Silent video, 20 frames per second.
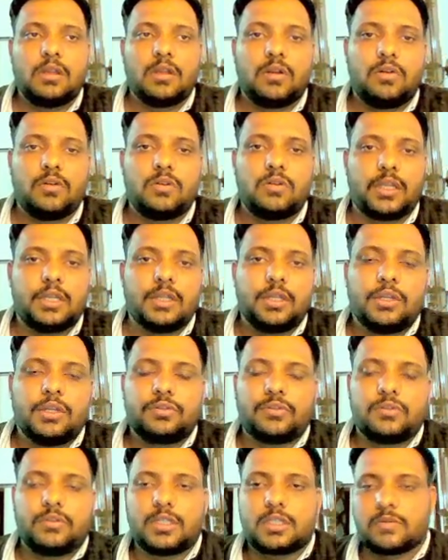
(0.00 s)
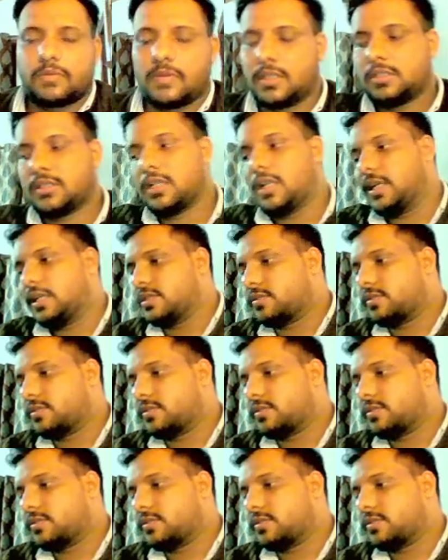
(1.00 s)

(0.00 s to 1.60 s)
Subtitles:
Okay, so this was the last